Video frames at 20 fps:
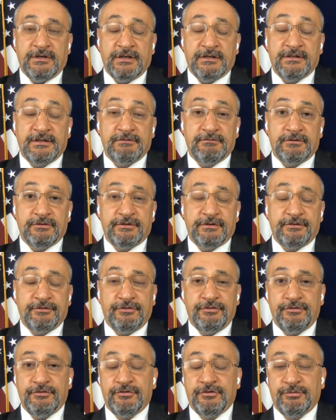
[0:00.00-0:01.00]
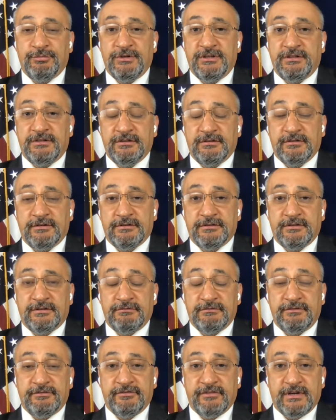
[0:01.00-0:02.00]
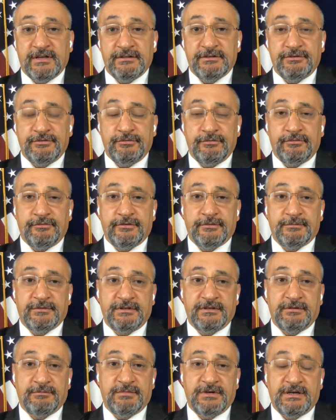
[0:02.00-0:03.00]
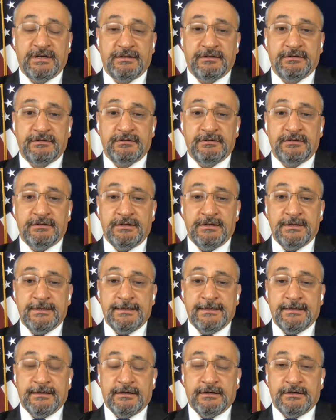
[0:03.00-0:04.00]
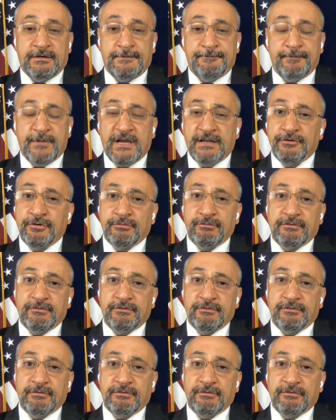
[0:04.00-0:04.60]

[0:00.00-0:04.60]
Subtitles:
and they will continue to be killed until we finally do something about it. I